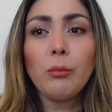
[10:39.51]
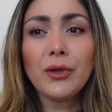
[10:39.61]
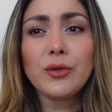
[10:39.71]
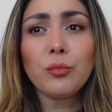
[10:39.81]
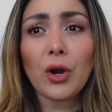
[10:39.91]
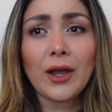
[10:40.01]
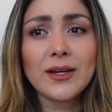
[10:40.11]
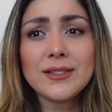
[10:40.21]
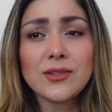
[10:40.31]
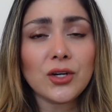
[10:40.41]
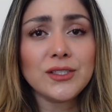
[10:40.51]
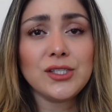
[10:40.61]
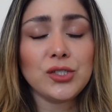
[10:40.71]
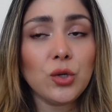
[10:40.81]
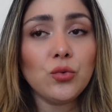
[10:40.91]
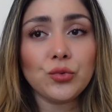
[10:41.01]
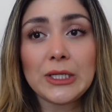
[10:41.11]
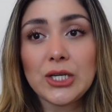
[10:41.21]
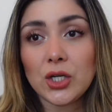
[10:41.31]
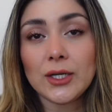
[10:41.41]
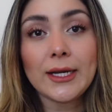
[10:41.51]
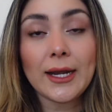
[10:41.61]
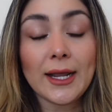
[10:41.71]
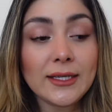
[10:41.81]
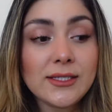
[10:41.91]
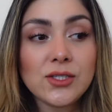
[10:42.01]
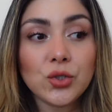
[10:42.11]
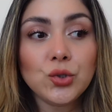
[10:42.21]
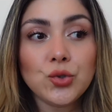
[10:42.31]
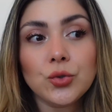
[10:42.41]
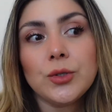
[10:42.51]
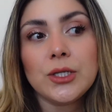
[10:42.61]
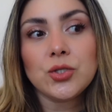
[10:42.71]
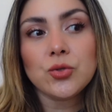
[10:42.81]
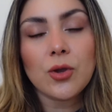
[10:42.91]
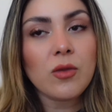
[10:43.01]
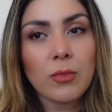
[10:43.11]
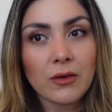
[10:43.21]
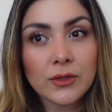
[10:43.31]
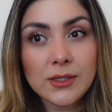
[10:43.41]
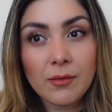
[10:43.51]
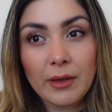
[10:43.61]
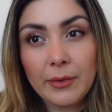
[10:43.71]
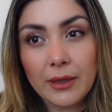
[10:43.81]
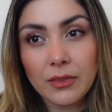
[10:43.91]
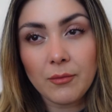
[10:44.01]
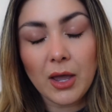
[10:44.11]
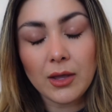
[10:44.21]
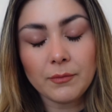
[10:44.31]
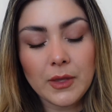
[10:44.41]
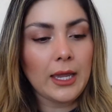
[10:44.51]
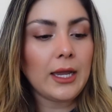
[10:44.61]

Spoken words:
but the products are still really good and I still truly enjoy them every time I pick them up.